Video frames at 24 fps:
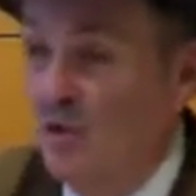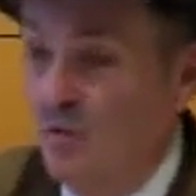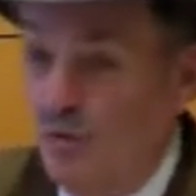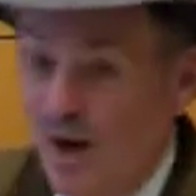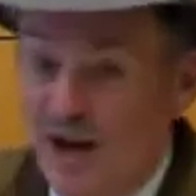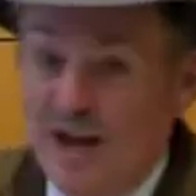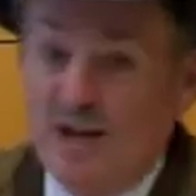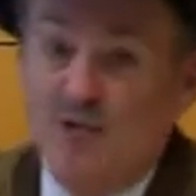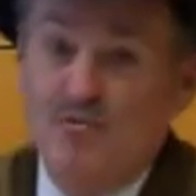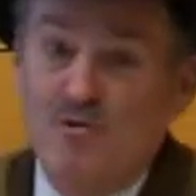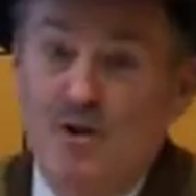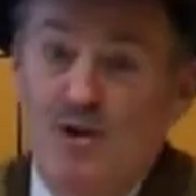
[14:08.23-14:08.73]
The
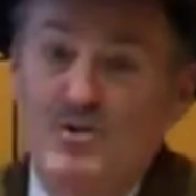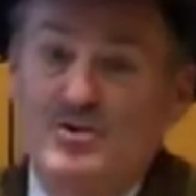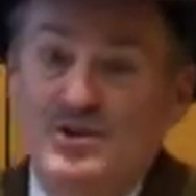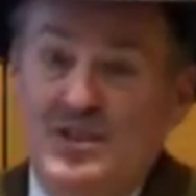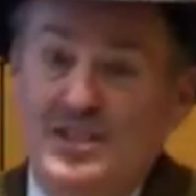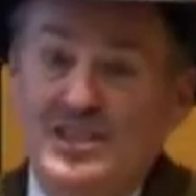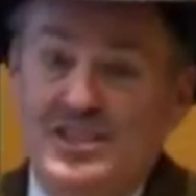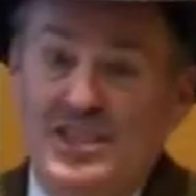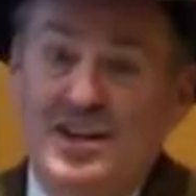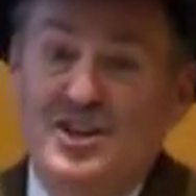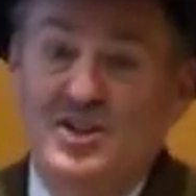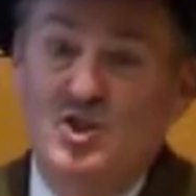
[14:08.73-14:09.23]
Waitrose
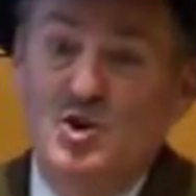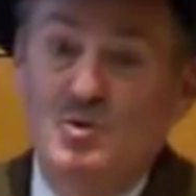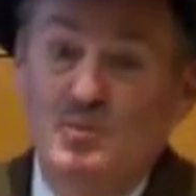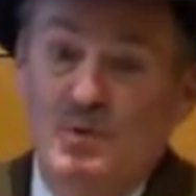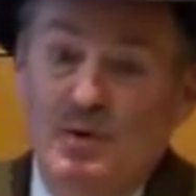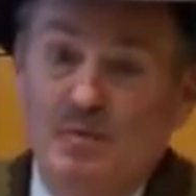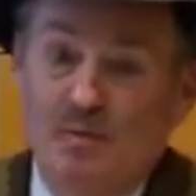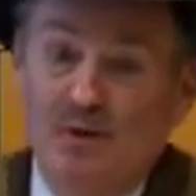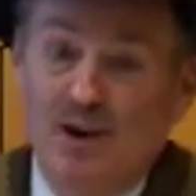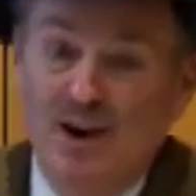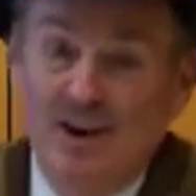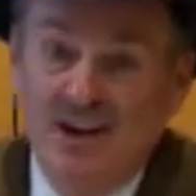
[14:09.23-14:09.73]
is their
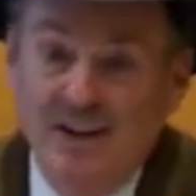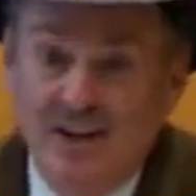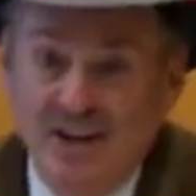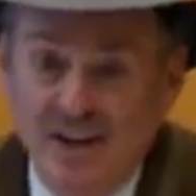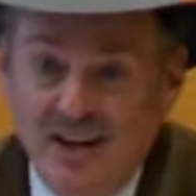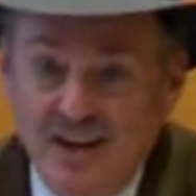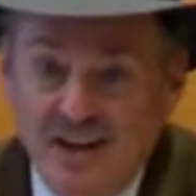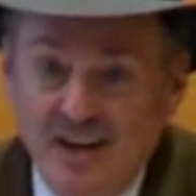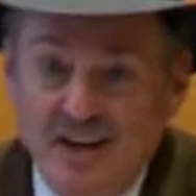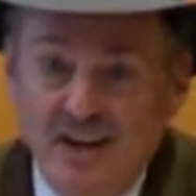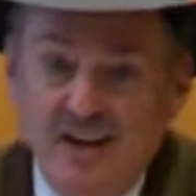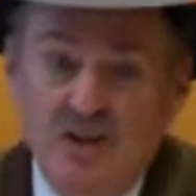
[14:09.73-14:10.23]
supermarket
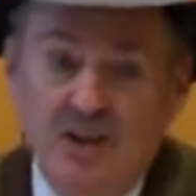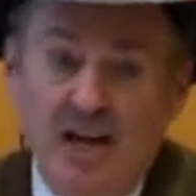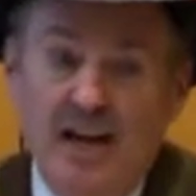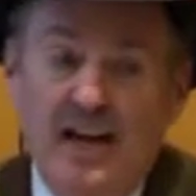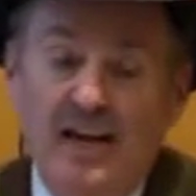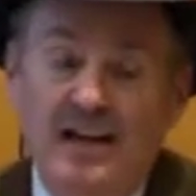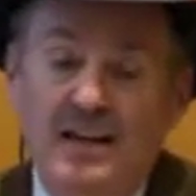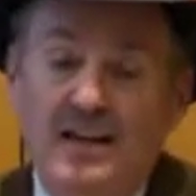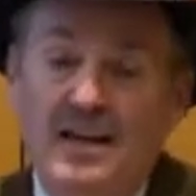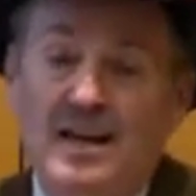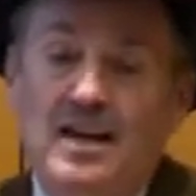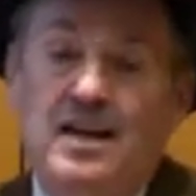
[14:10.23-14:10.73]

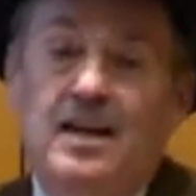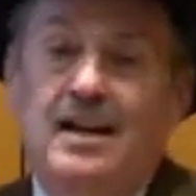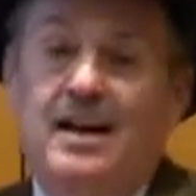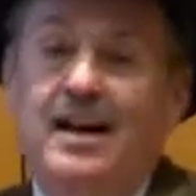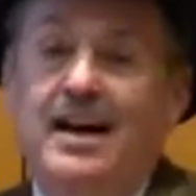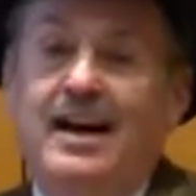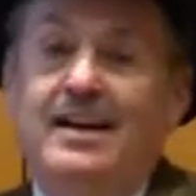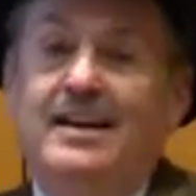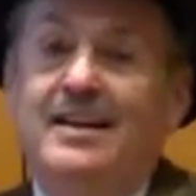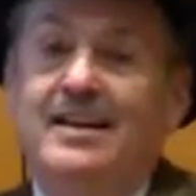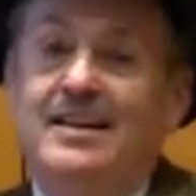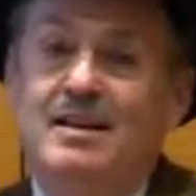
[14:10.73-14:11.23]
chain,
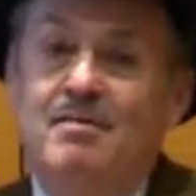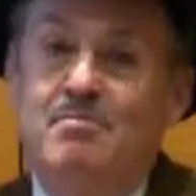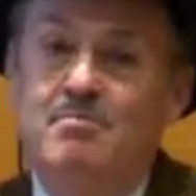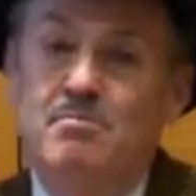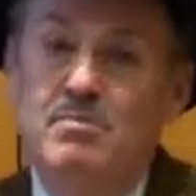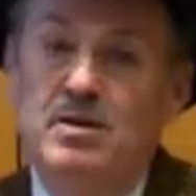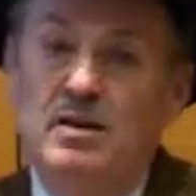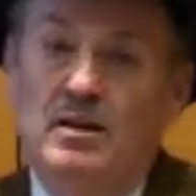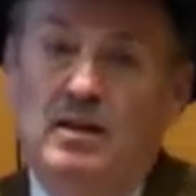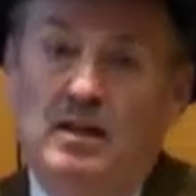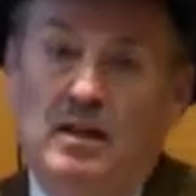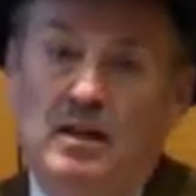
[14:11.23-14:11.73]
and in the
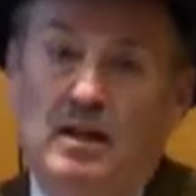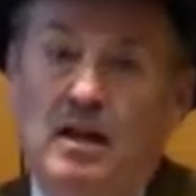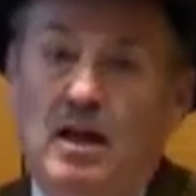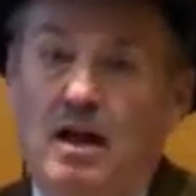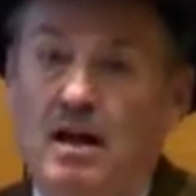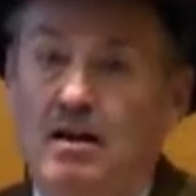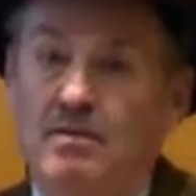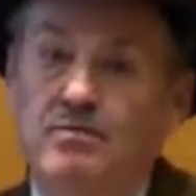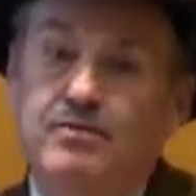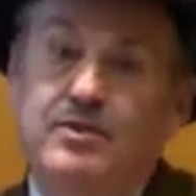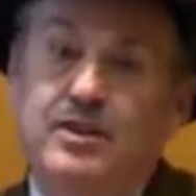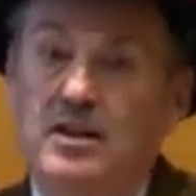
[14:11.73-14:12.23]
middle
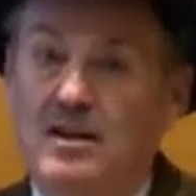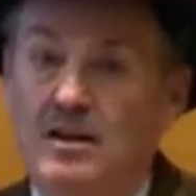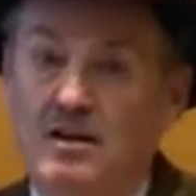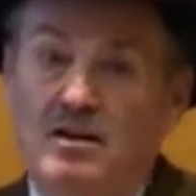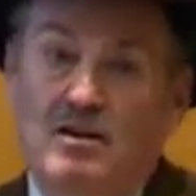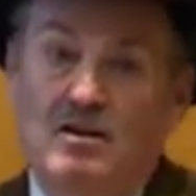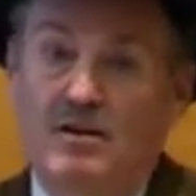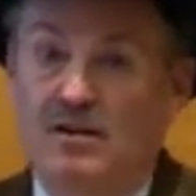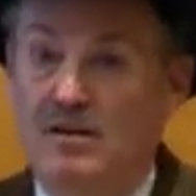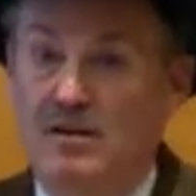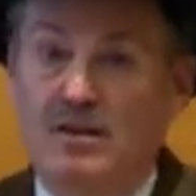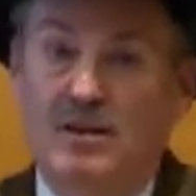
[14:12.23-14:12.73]
of the
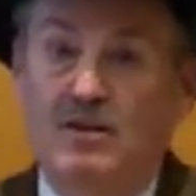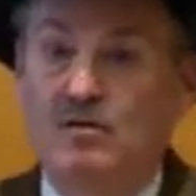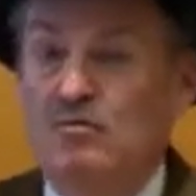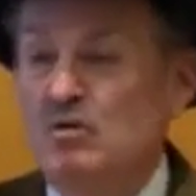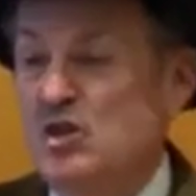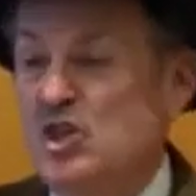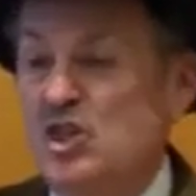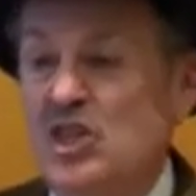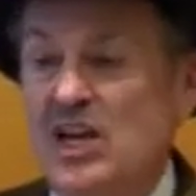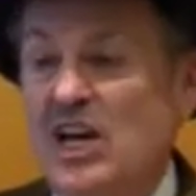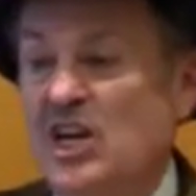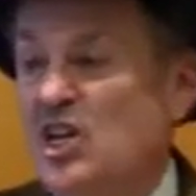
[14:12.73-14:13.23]

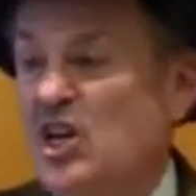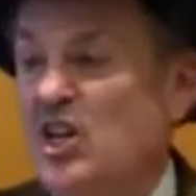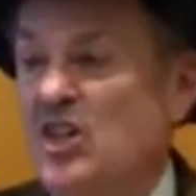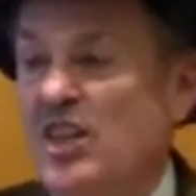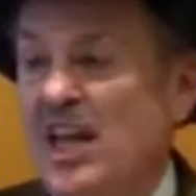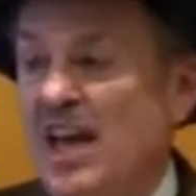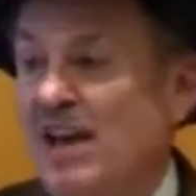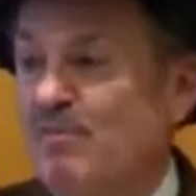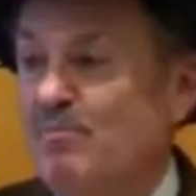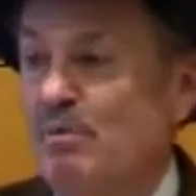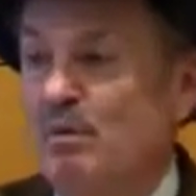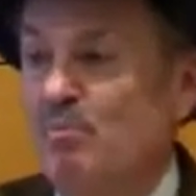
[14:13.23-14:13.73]
recession,
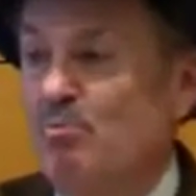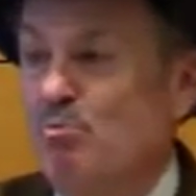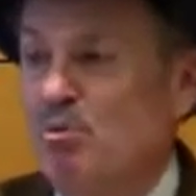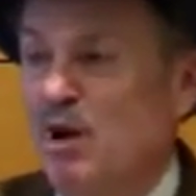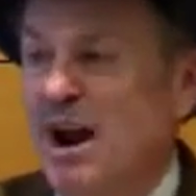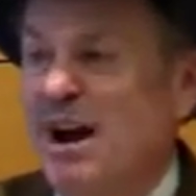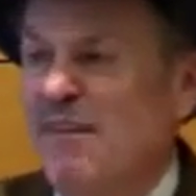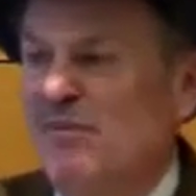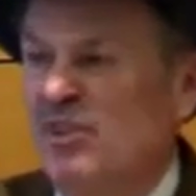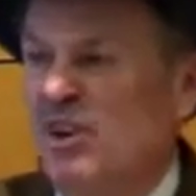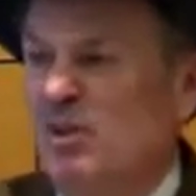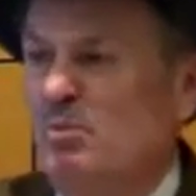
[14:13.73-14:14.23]
they have been
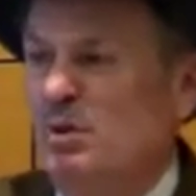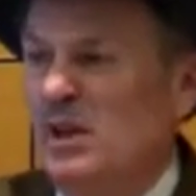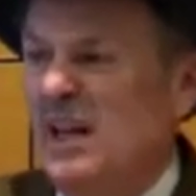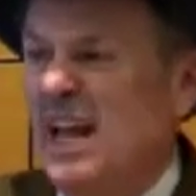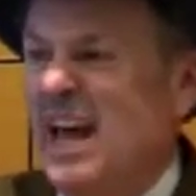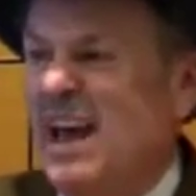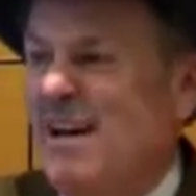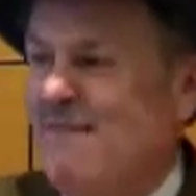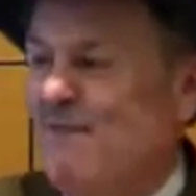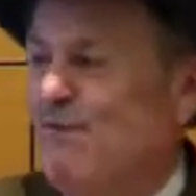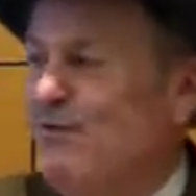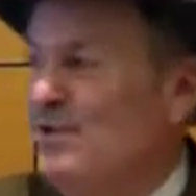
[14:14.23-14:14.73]
profitable
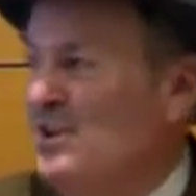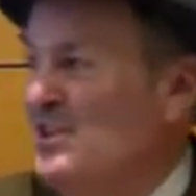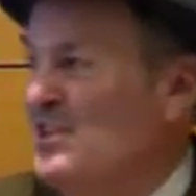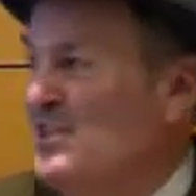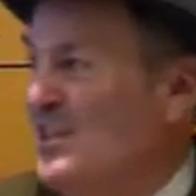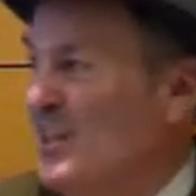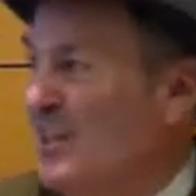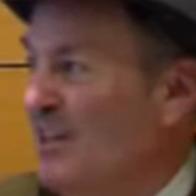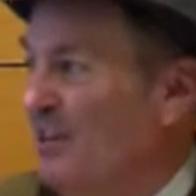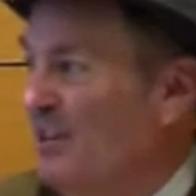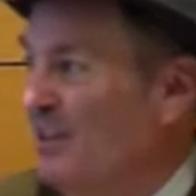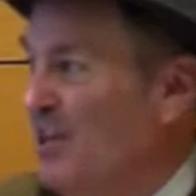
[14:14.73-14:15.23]
every
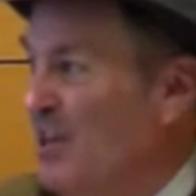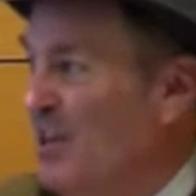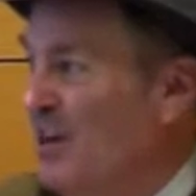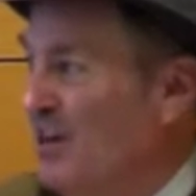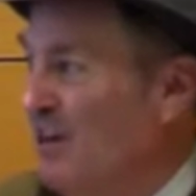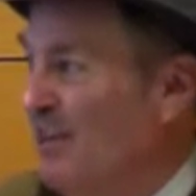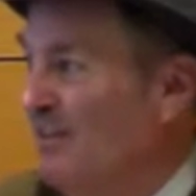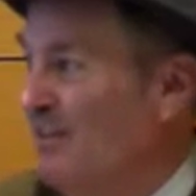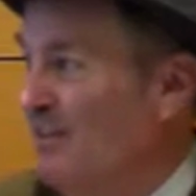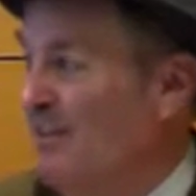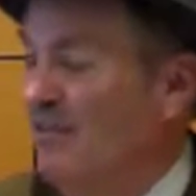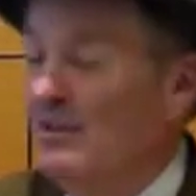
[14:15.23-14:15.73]
single
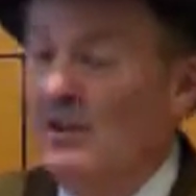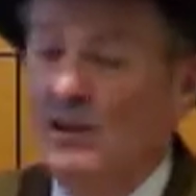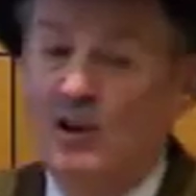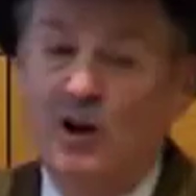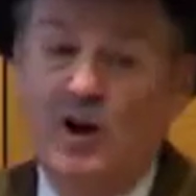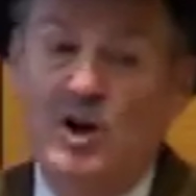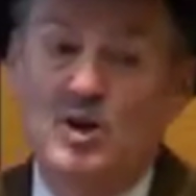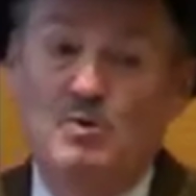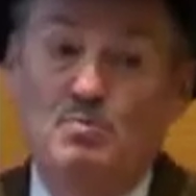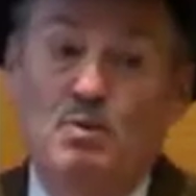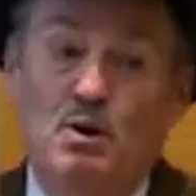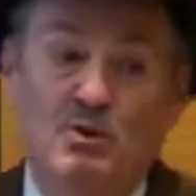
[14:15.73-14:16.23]
year and have given
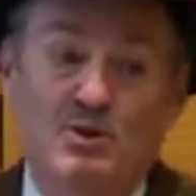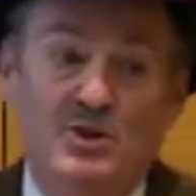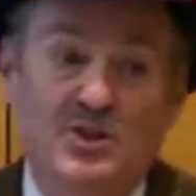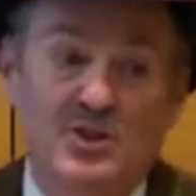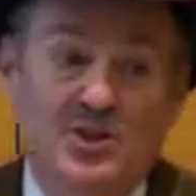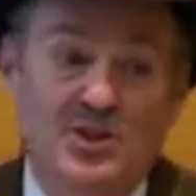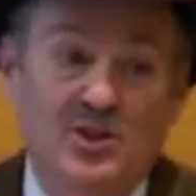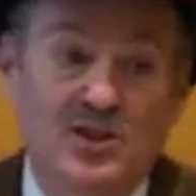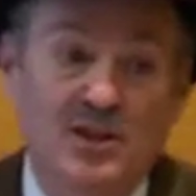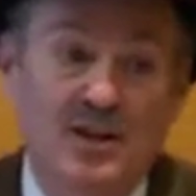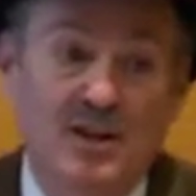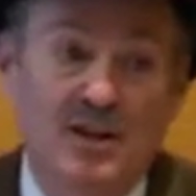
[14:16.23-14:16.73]
large
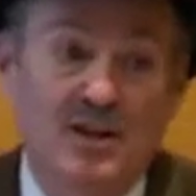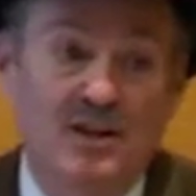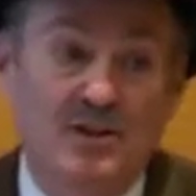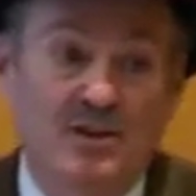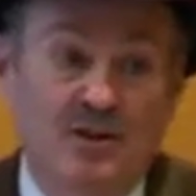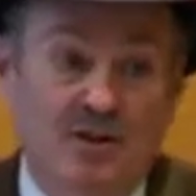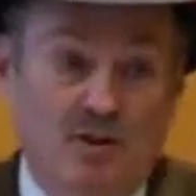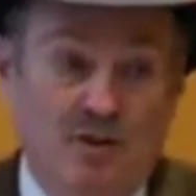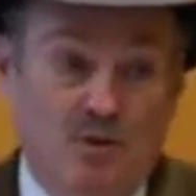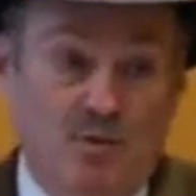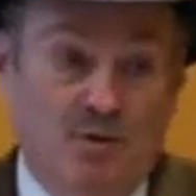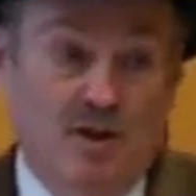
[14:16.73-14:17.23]
bonuses
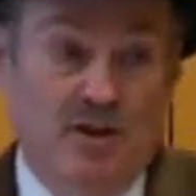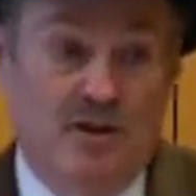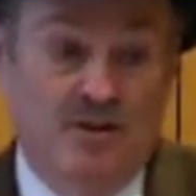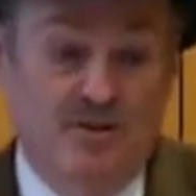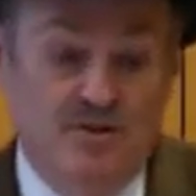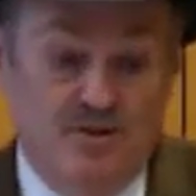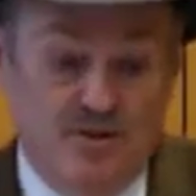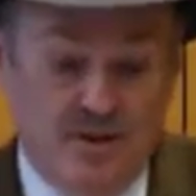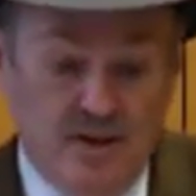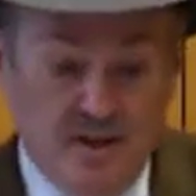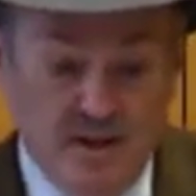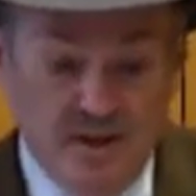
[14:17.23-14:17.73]
to the
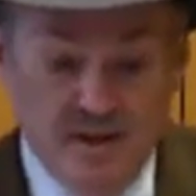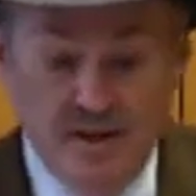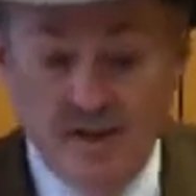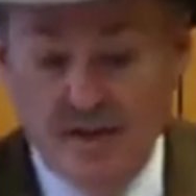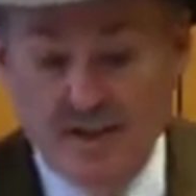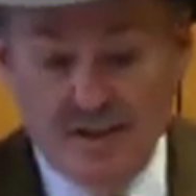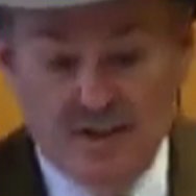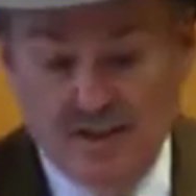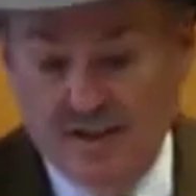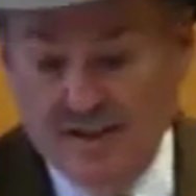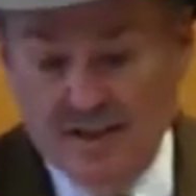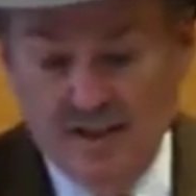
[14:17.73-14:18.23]
workers.
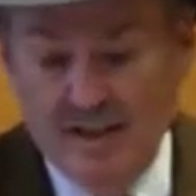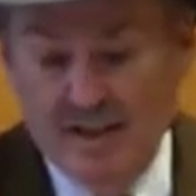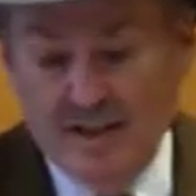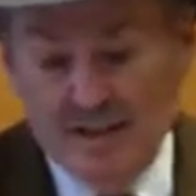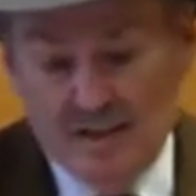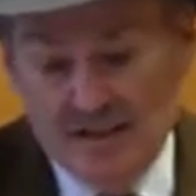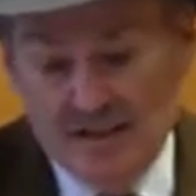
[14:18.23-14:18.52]
So,